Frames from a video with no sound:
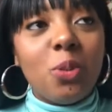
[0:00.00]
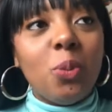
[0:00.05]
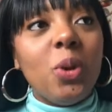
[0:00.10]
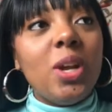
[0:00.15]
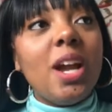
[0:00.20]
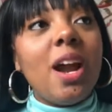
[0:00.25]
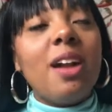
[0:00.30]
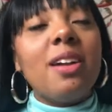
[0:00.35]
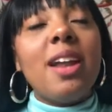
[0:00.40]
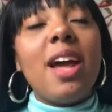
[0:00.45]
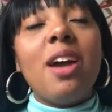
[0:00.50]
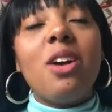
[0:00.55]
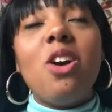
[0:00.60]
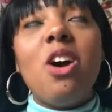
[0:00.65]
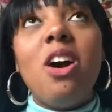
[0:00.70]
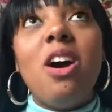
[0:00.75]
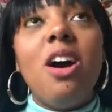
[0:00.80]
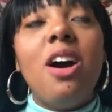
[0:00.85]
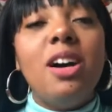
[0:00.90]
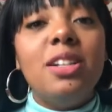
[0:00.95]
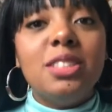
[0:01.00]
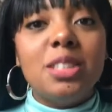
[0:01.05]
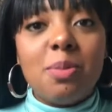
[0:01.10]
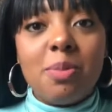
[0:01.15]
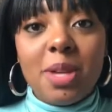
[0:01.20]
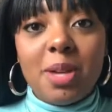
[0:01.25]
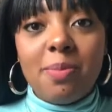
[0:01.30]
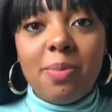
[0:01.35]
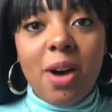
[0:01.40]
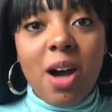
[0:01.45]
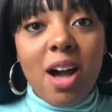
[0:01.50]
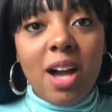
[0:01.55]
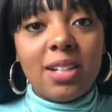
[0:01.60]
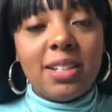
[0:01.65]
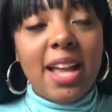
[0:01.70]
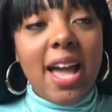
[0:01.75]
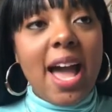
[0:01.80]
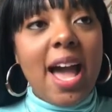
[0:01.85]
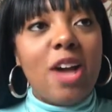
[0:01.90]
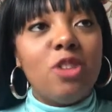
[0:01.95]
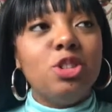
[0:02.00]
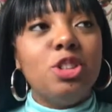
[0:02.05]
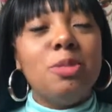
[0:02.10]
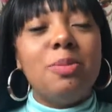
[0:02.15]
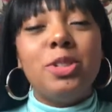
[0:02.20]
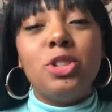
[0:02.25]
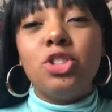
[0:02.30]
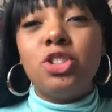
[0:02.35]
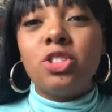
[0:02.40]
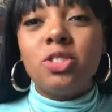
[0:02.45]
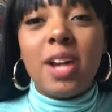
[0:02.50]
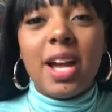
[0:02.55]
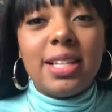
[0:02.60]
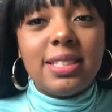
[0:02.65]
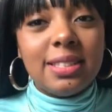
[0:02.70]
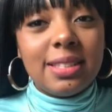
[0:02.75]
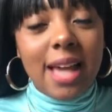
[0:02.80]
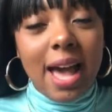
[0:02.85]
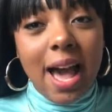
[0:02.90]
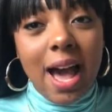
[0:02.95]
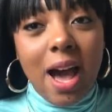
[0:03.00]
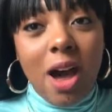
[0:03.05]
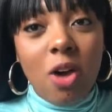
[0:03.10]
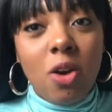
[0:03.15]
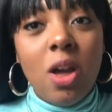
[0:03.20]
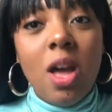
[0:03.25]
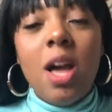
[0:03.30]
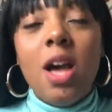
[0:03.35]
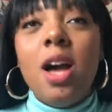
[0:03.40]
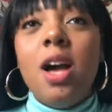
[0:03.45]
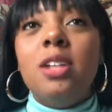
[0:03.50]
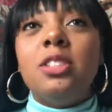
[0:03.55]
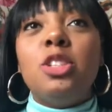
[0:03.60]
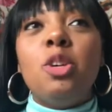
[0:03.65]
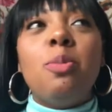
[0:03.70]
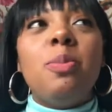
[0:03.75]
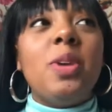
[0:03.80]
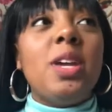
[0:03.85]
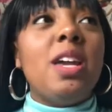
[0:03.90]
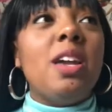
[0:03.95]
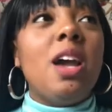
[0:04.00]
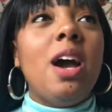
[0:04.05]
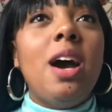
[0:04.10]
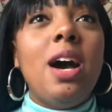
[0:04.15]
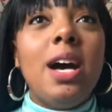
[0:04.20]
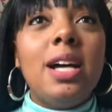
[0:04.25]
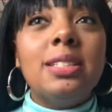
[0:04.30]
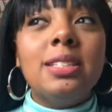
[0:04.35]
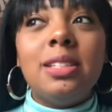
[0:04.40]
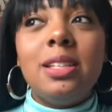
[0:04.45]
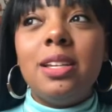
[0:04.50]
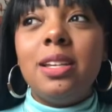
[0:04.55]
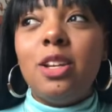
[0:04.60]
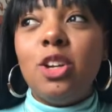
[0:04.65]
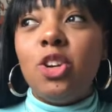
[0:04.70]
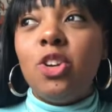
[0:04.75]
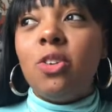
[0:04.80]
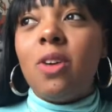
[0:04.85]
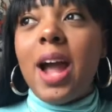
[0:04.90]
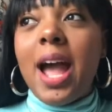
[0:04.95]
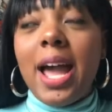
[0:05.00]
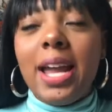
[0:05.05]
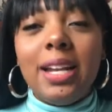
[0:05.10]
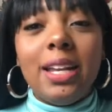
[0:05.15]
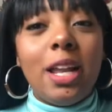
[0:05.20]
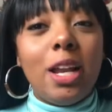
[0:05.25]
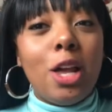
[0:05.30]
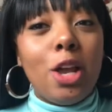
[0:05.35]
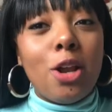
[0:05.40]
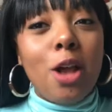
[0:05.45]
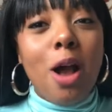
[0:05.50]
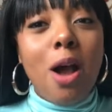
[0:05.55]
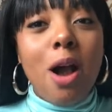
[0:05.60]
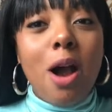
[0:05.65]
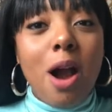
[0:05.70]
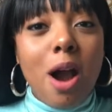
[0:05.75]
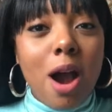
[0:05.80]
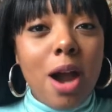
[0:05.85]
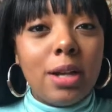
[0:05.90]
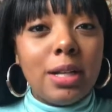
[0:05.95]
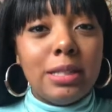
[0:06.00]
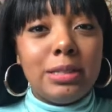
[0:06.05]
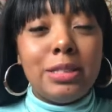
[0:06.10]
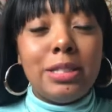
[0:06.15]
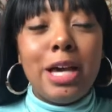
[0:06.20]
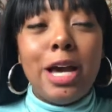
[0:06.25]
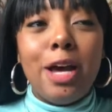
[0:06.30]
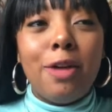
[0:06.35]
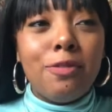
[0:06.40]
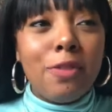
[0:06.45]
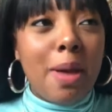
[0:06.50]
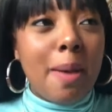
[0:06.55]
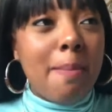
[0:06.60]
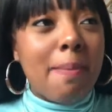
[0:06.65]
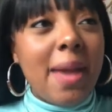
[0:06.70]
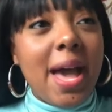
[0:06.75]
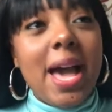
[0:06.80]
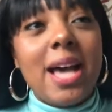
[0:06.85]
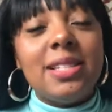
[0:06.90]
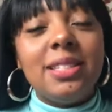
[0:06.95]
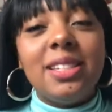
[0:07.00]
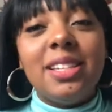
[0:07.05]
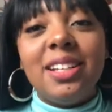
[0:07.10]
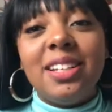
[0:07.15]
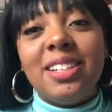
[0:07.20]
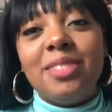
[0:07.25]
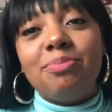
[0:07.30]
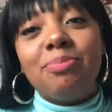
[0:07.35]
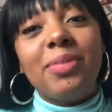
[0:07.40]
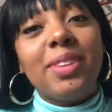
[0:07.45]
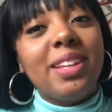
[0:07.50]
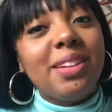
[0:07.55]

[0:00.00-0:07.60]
We are not called to be bogged down, to be stressed out, to be hustling and grinding and hard and tough and masculine.